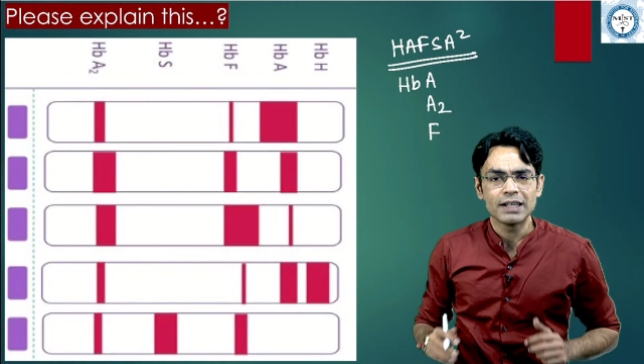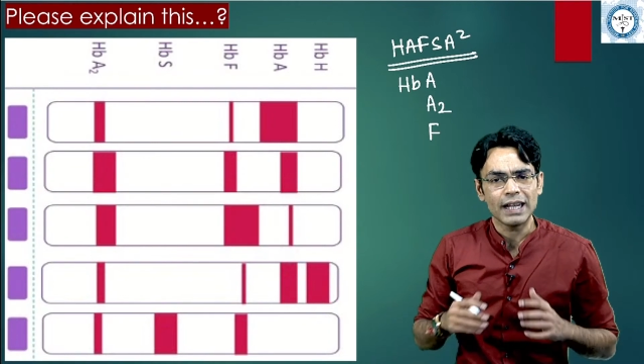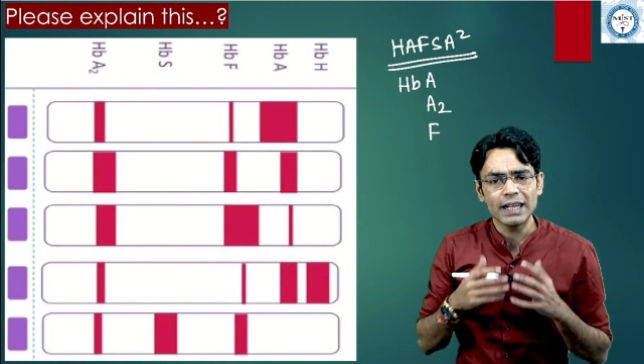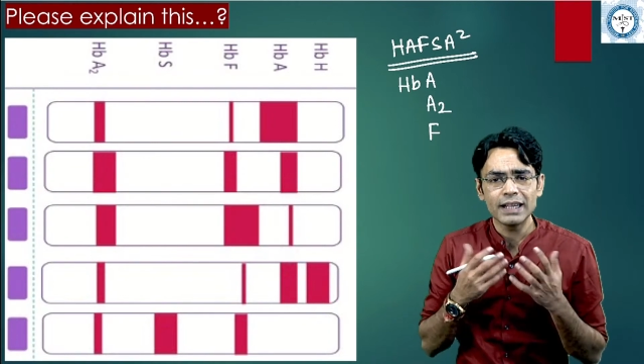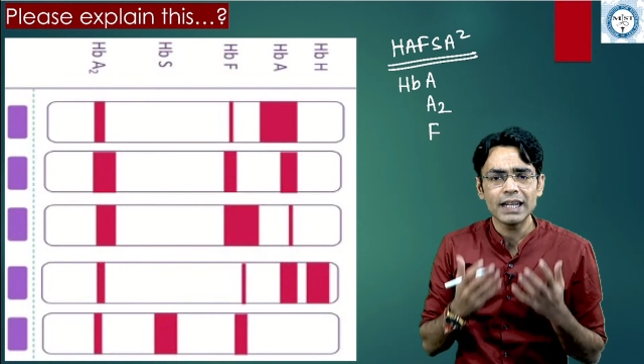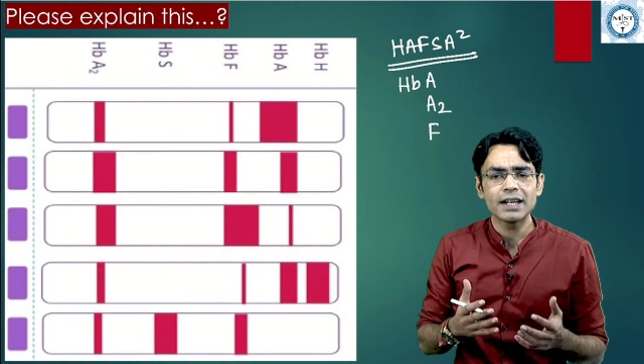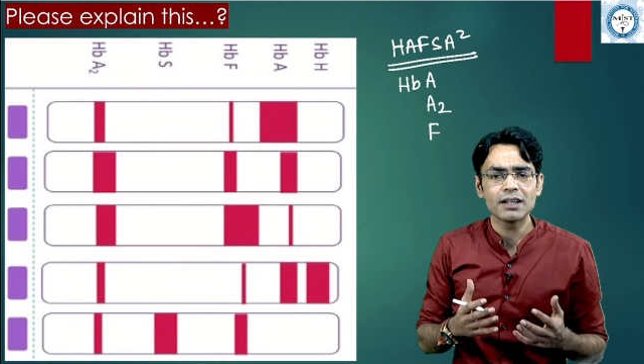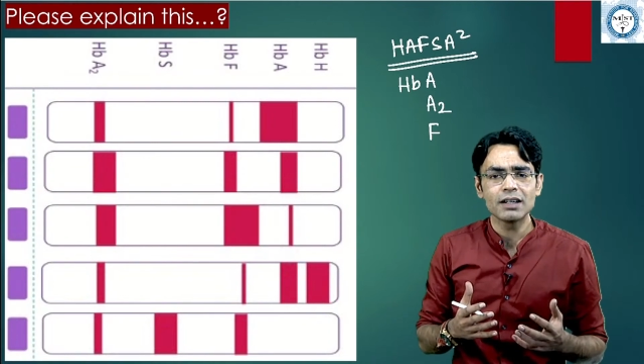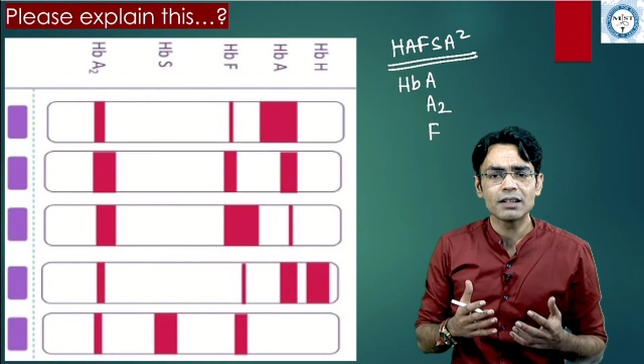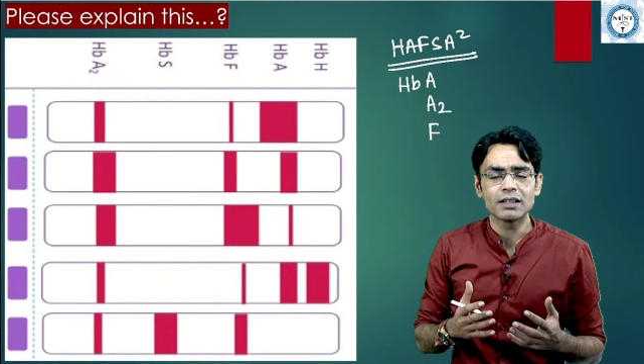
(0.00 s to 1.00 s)
In the
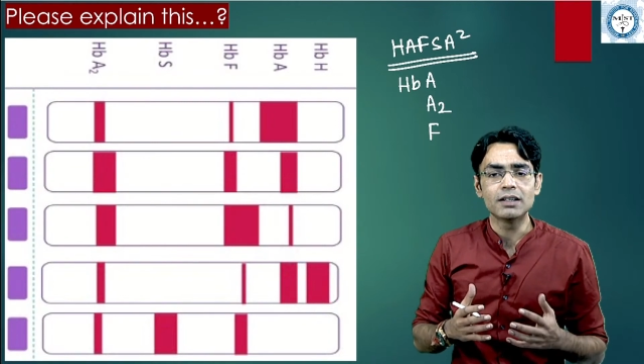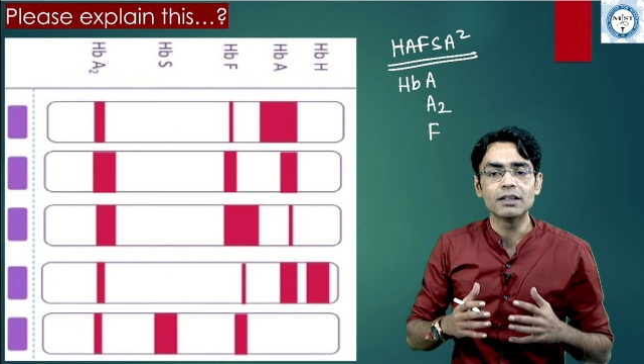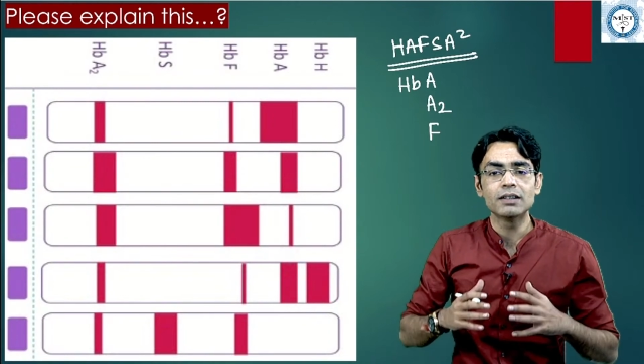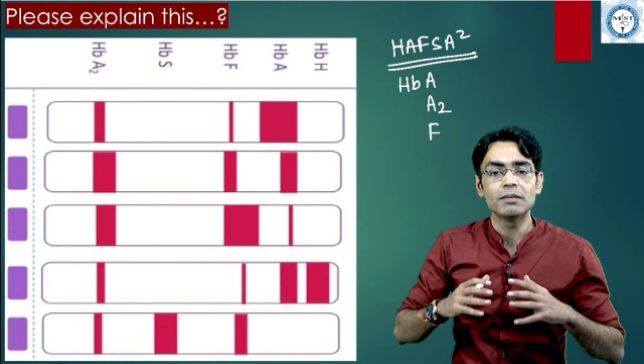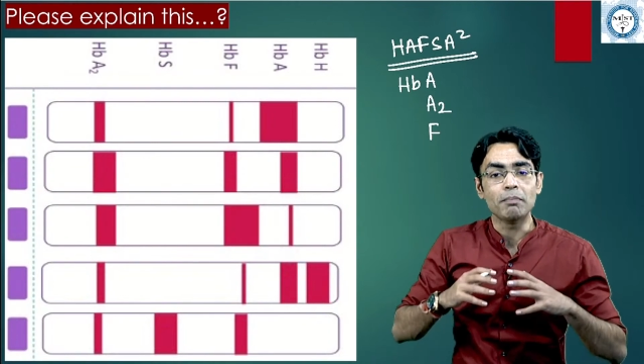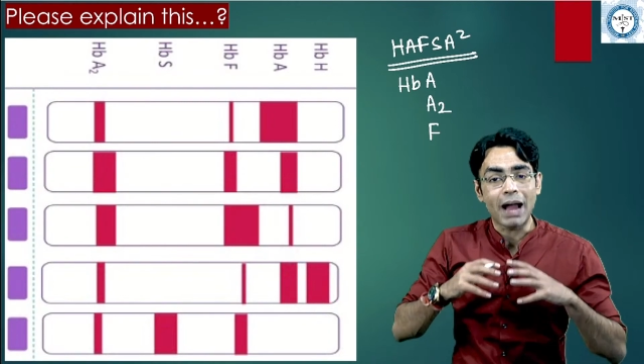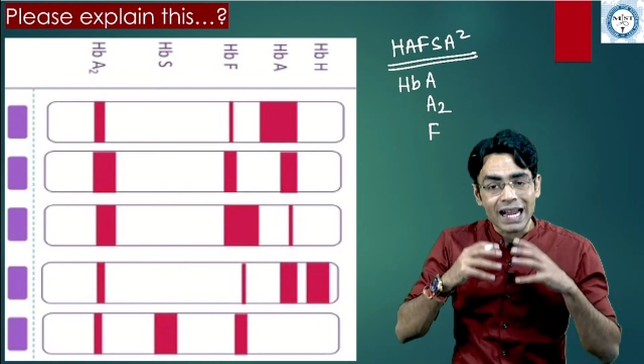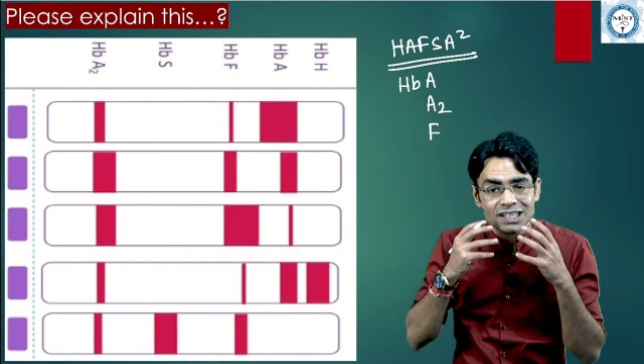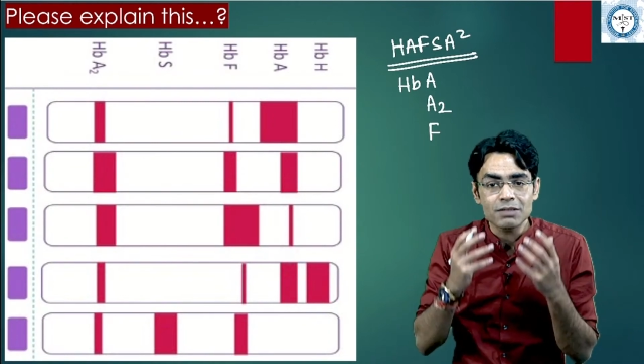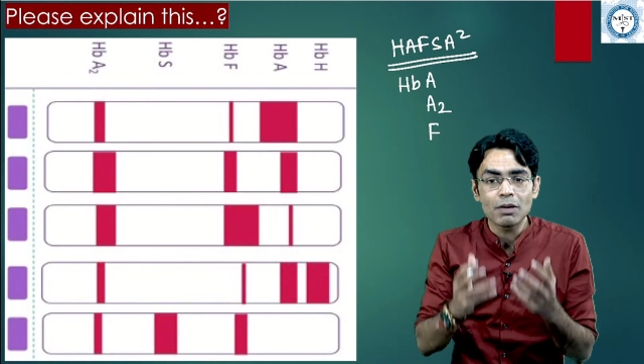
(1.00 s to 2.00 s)
adult, the
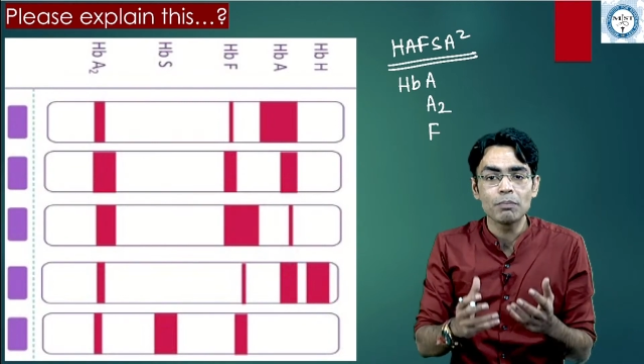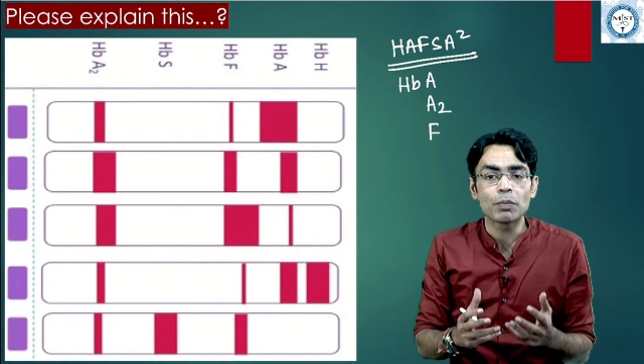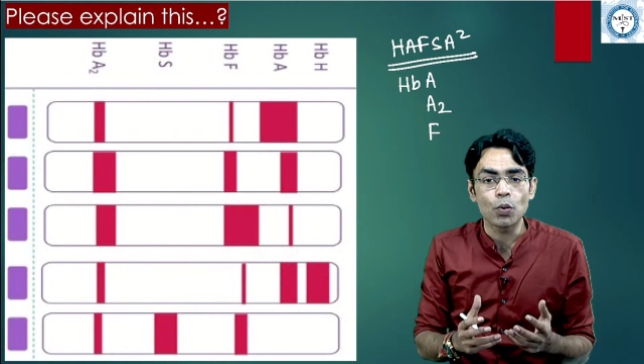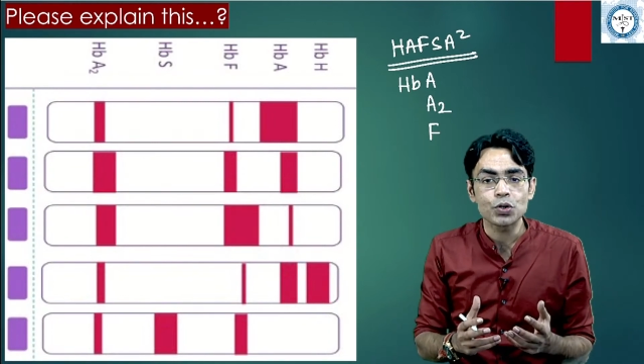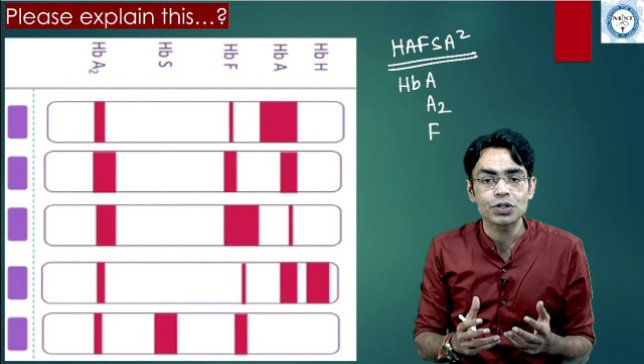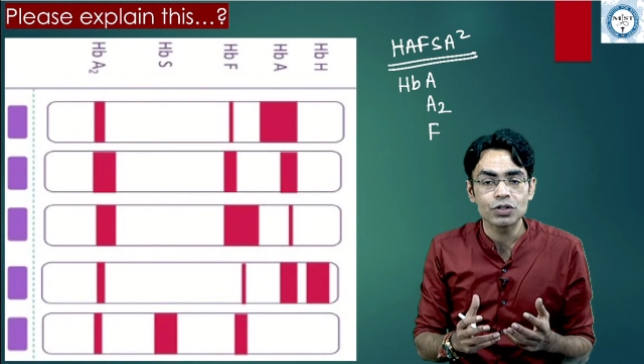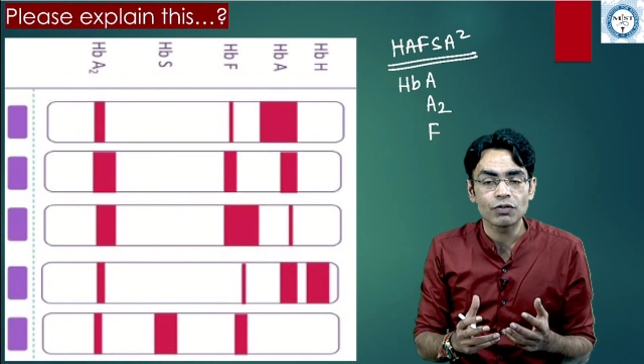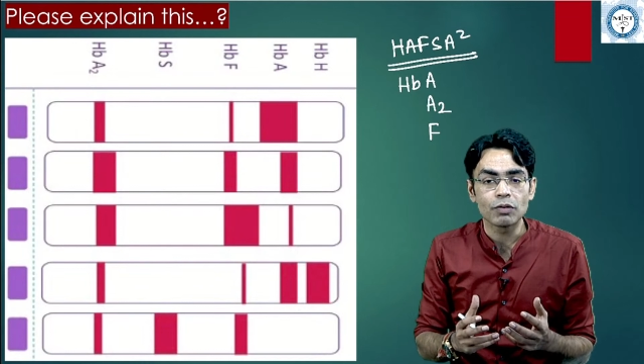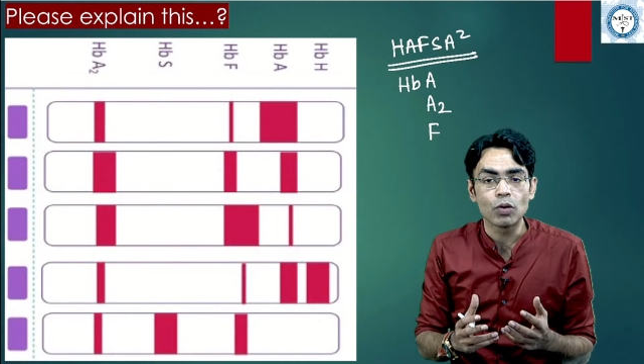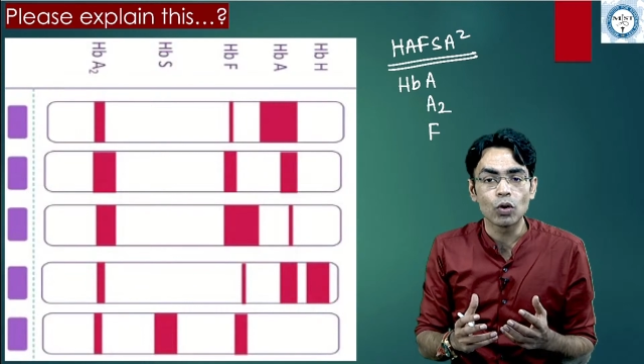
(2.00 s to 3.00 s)
maximum proportions of
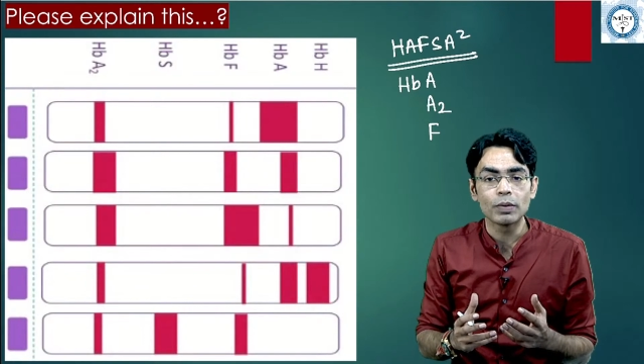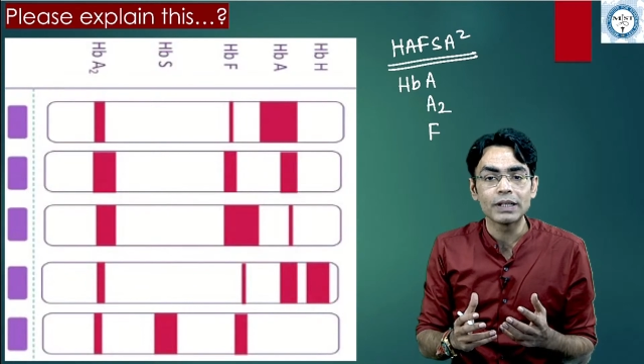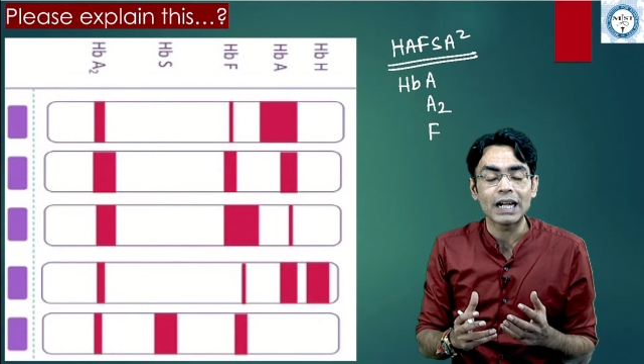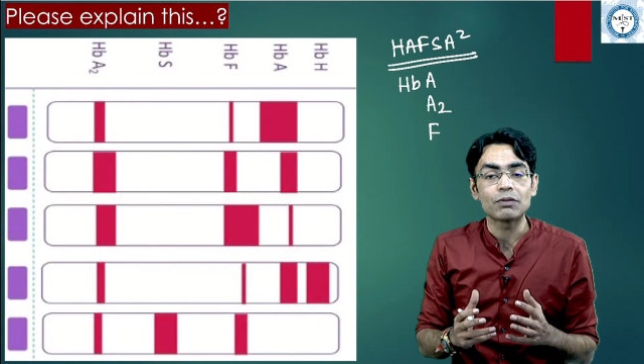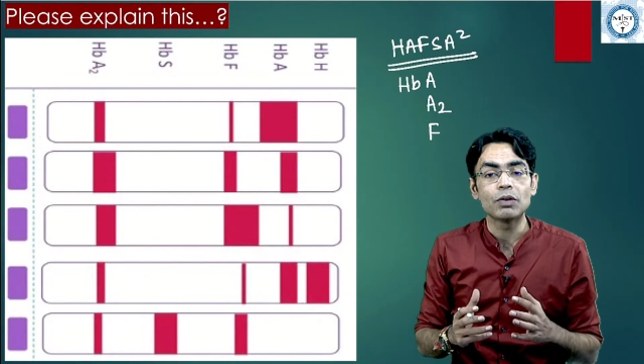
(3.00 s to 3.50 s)
hemoglobin that